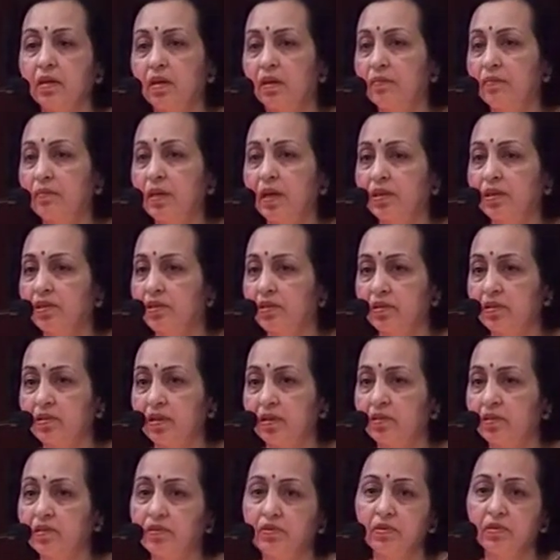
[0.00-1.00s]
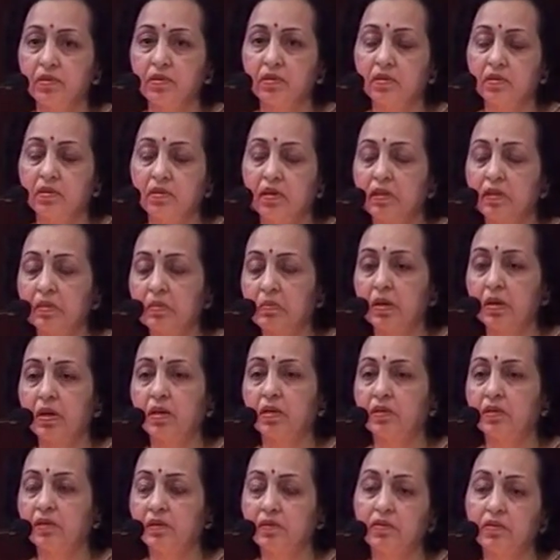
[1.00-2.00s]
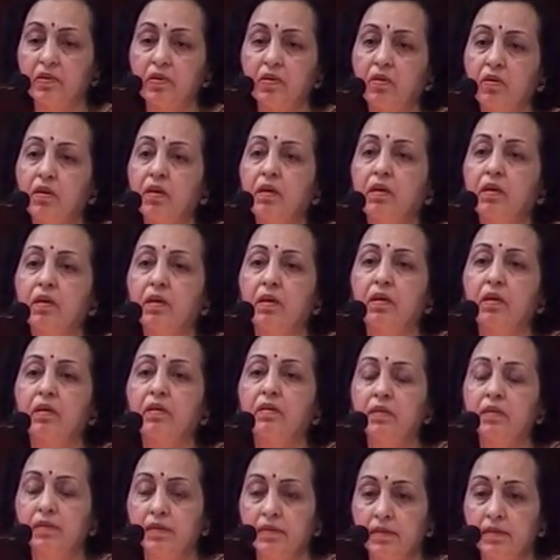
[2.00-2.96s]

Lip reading: unmatched transplants. They were all